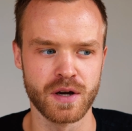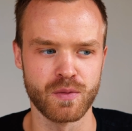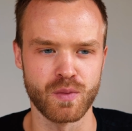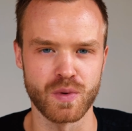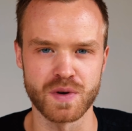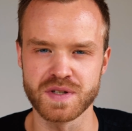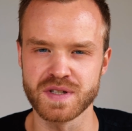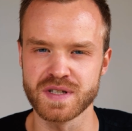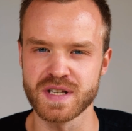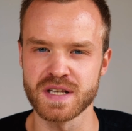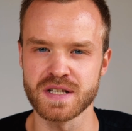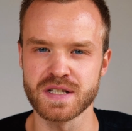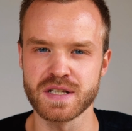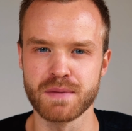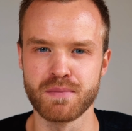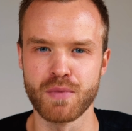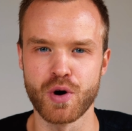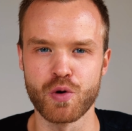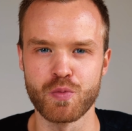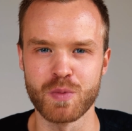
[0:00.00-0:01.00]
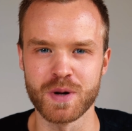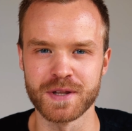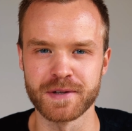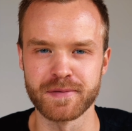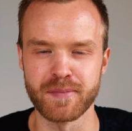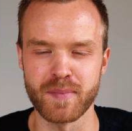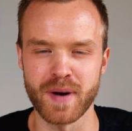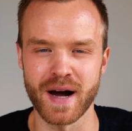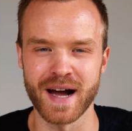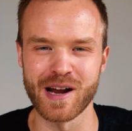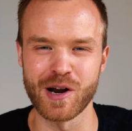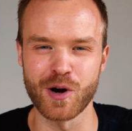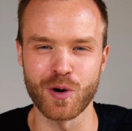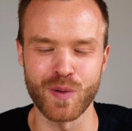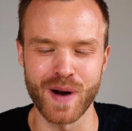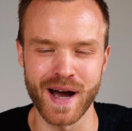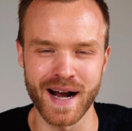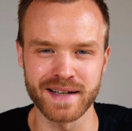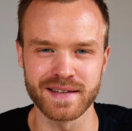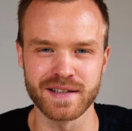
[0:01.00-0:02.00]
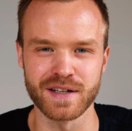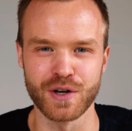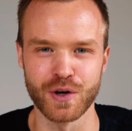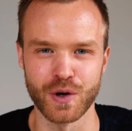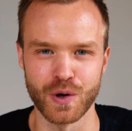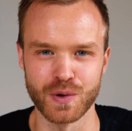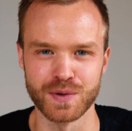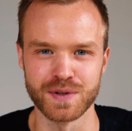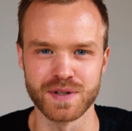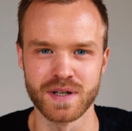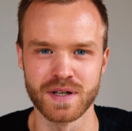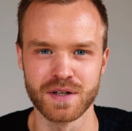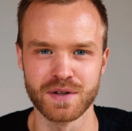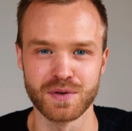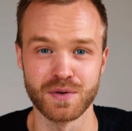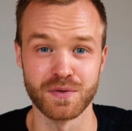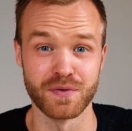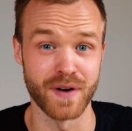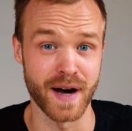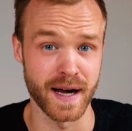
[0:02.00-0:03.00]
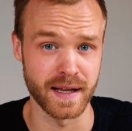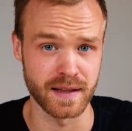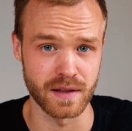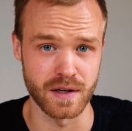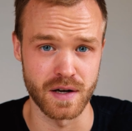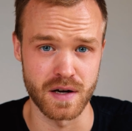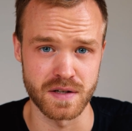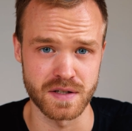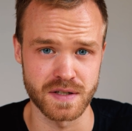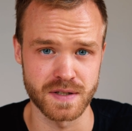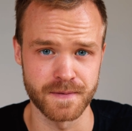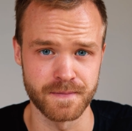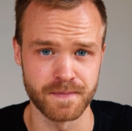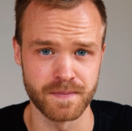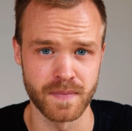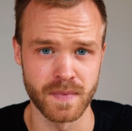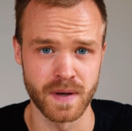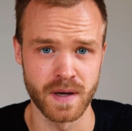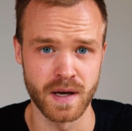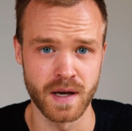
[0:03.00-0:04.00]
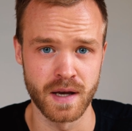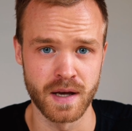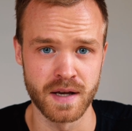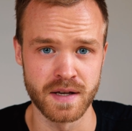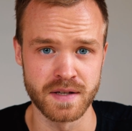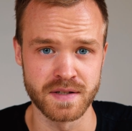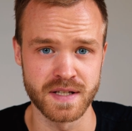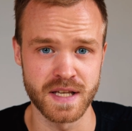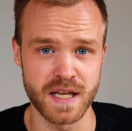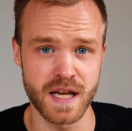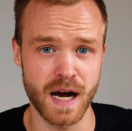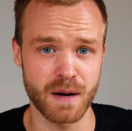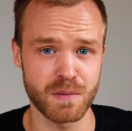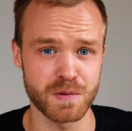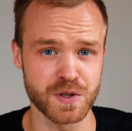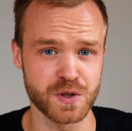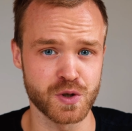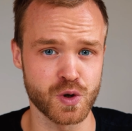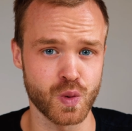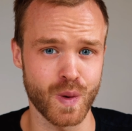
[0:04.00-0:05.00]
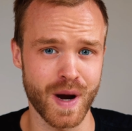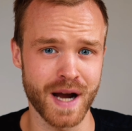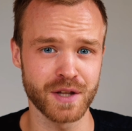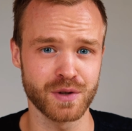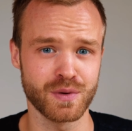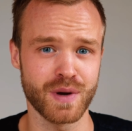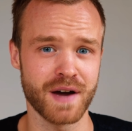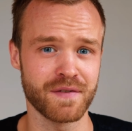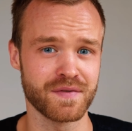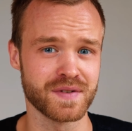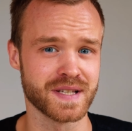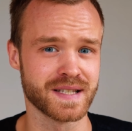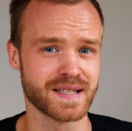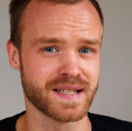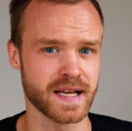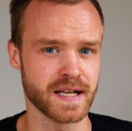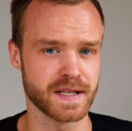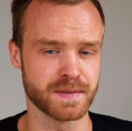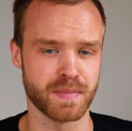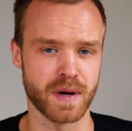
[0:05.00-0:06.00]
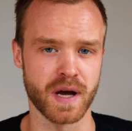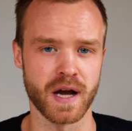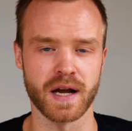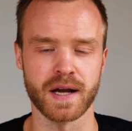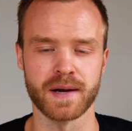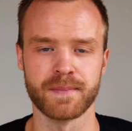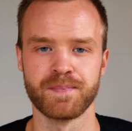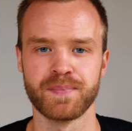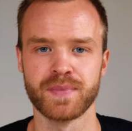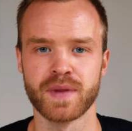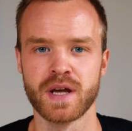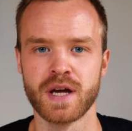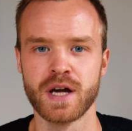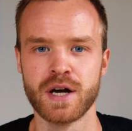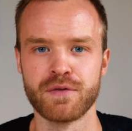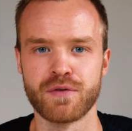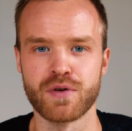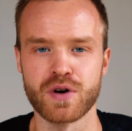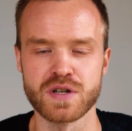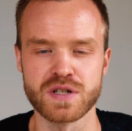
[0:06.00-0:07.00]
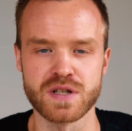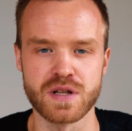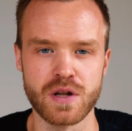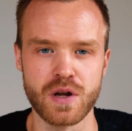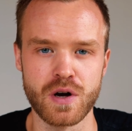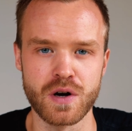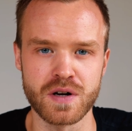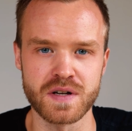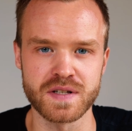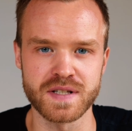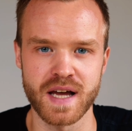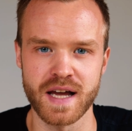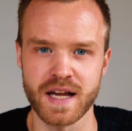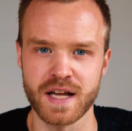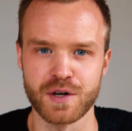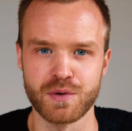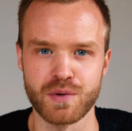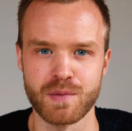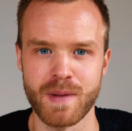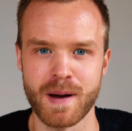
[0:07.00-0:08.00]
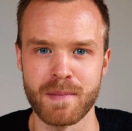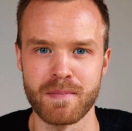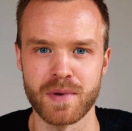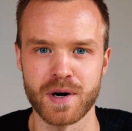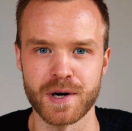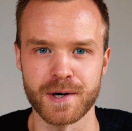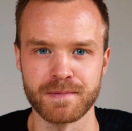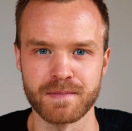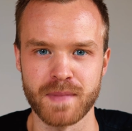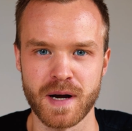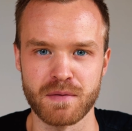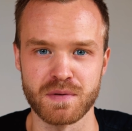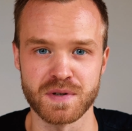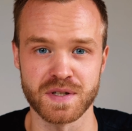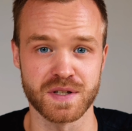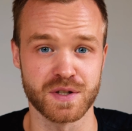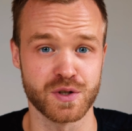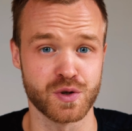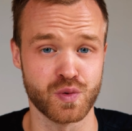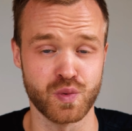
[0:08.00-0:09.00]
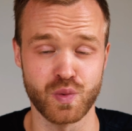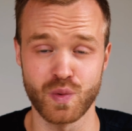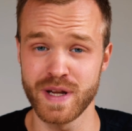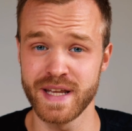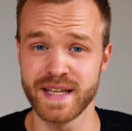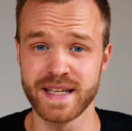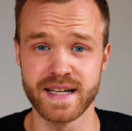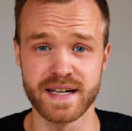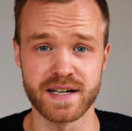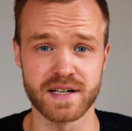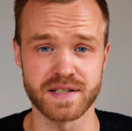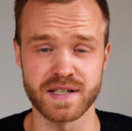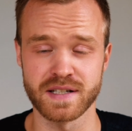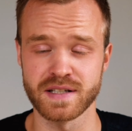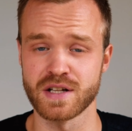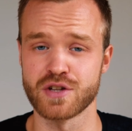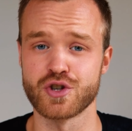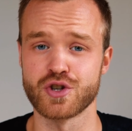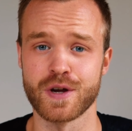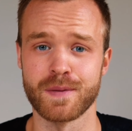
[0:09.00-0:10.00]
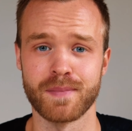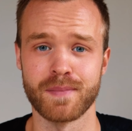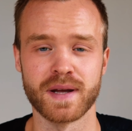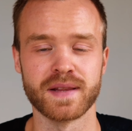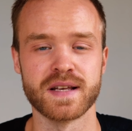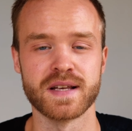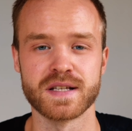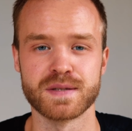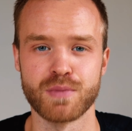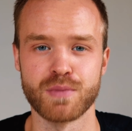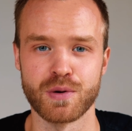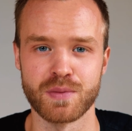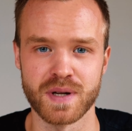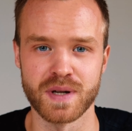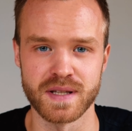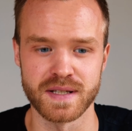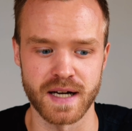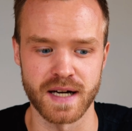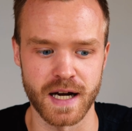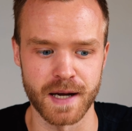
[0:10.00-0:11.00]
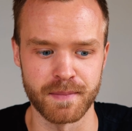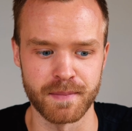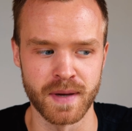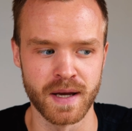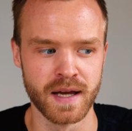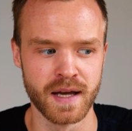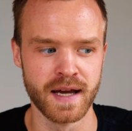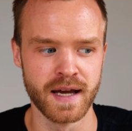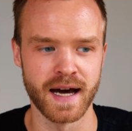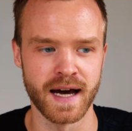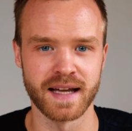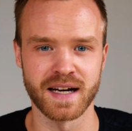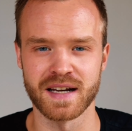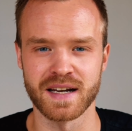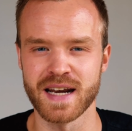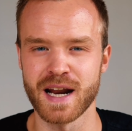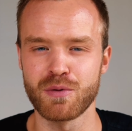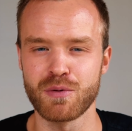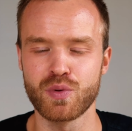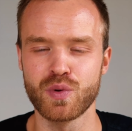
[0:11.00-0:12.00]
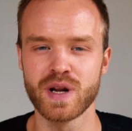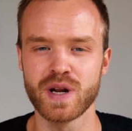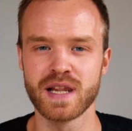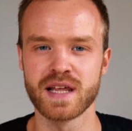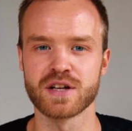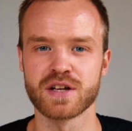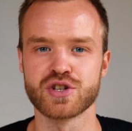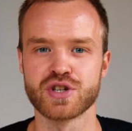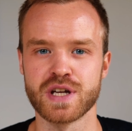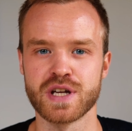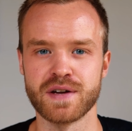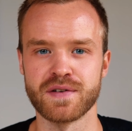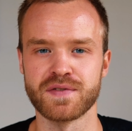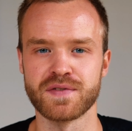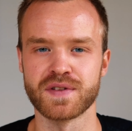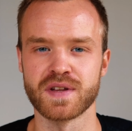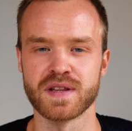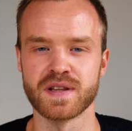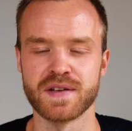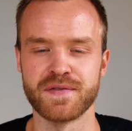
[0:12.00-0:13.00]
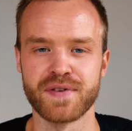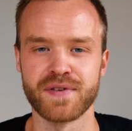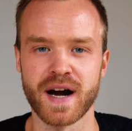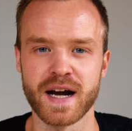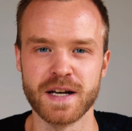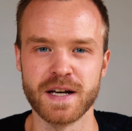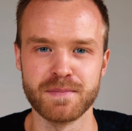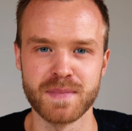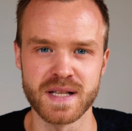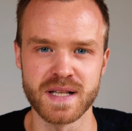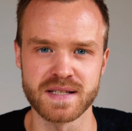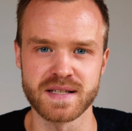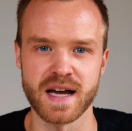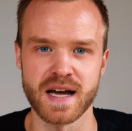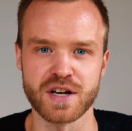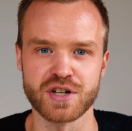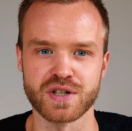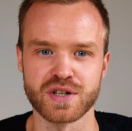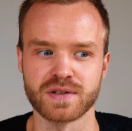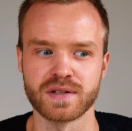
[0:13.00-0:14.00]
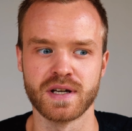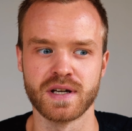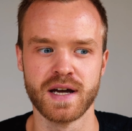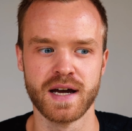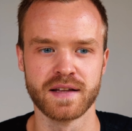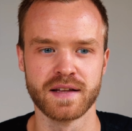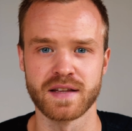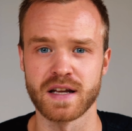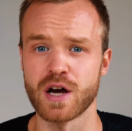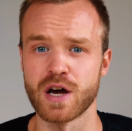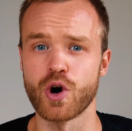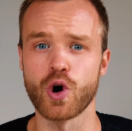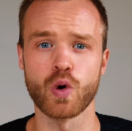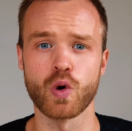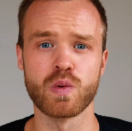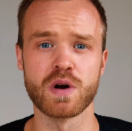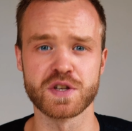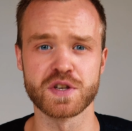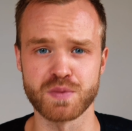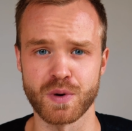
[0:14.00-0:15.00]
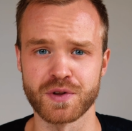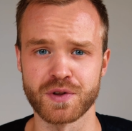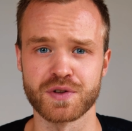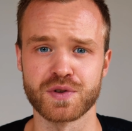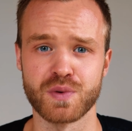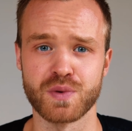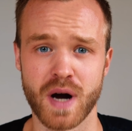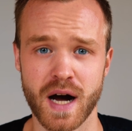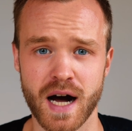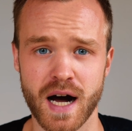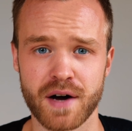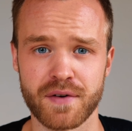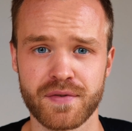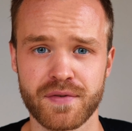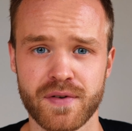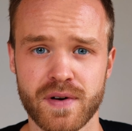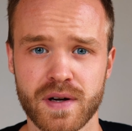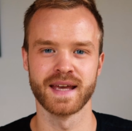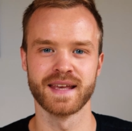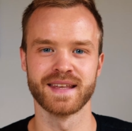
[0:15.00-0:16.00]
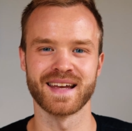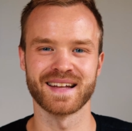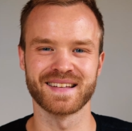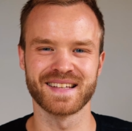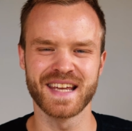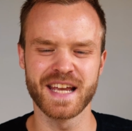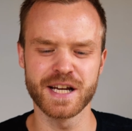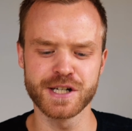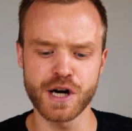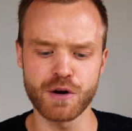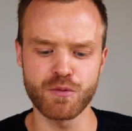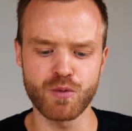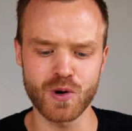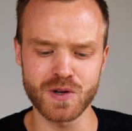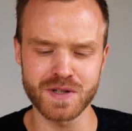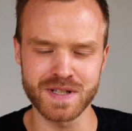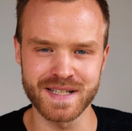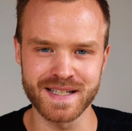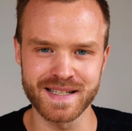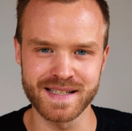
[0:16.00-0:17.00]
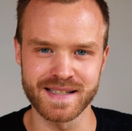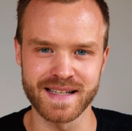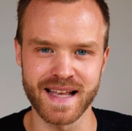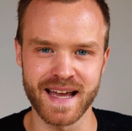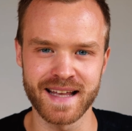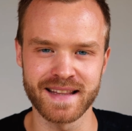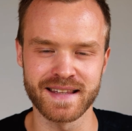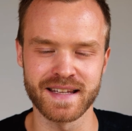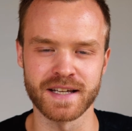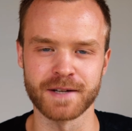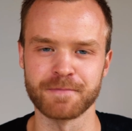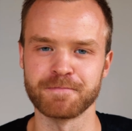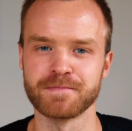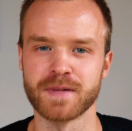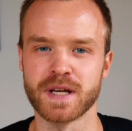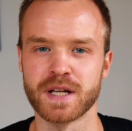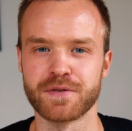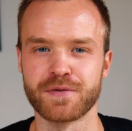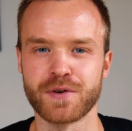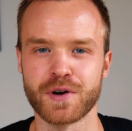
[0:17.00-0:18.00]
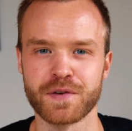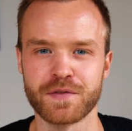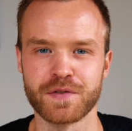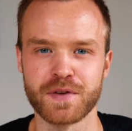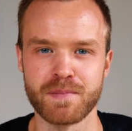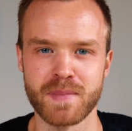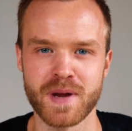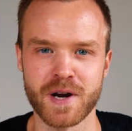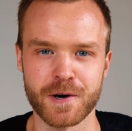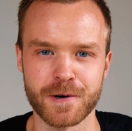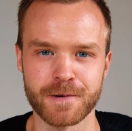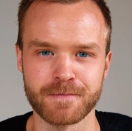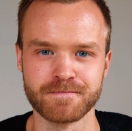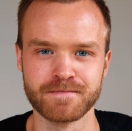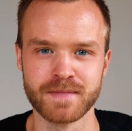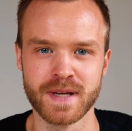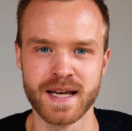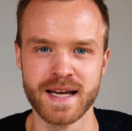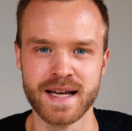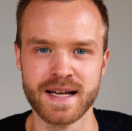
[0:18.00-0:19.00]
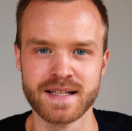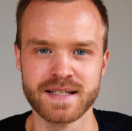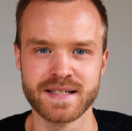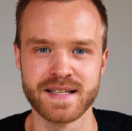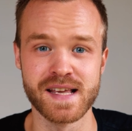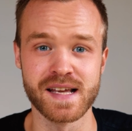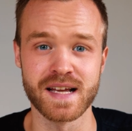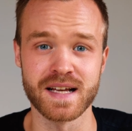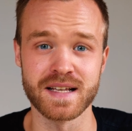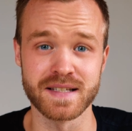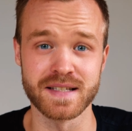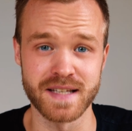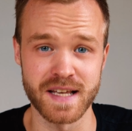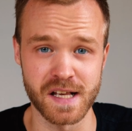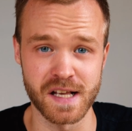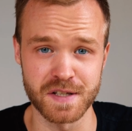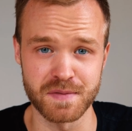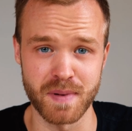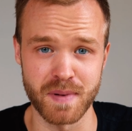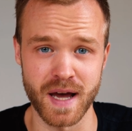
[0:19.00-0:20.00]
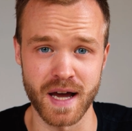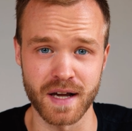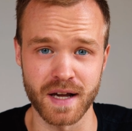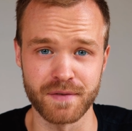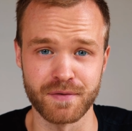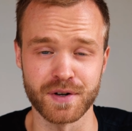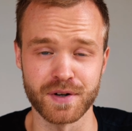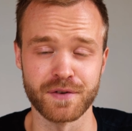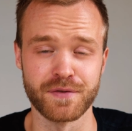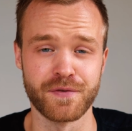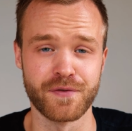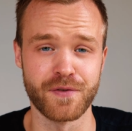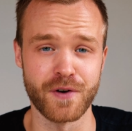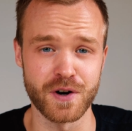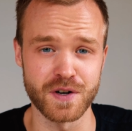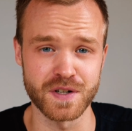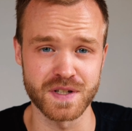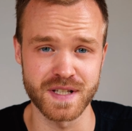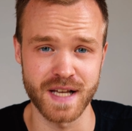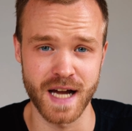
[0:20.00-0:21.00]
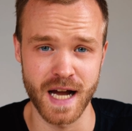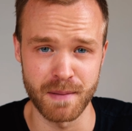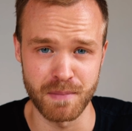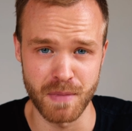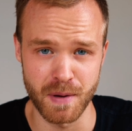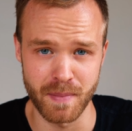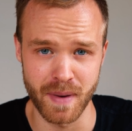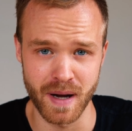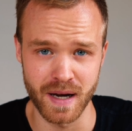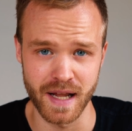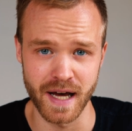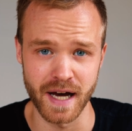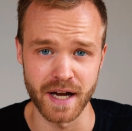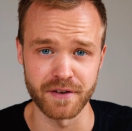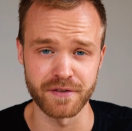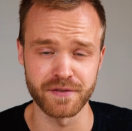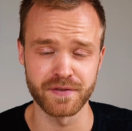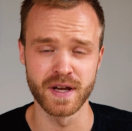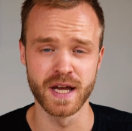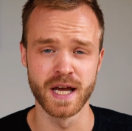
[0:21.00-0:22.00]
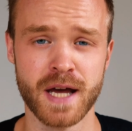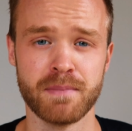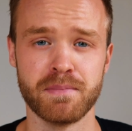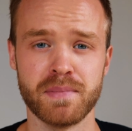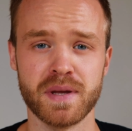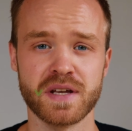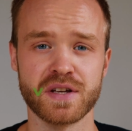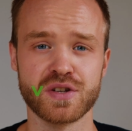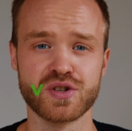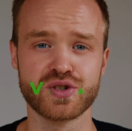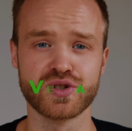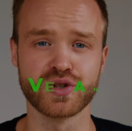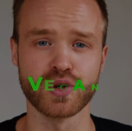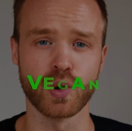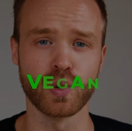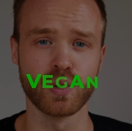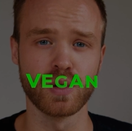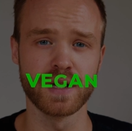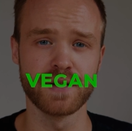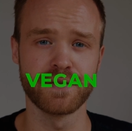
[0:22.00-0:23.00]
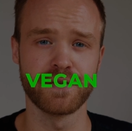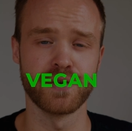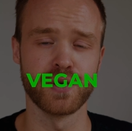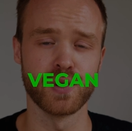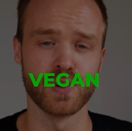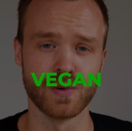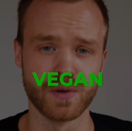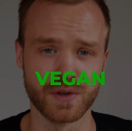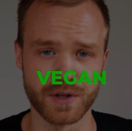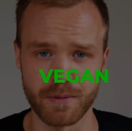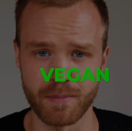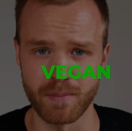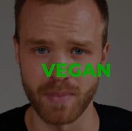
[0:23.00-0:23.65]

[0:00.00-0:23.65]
Was this the moment I cracked the code to fat loss? See, I was trying to have a six-pack for as long as I can remember. I was 3 years in the gym at this moment in time, and I never really achieved the defined midsection that I always wanted to have. Yet here I was standing in front of the mirror, seeing a six-pack for the first time in my life, being solely fueled on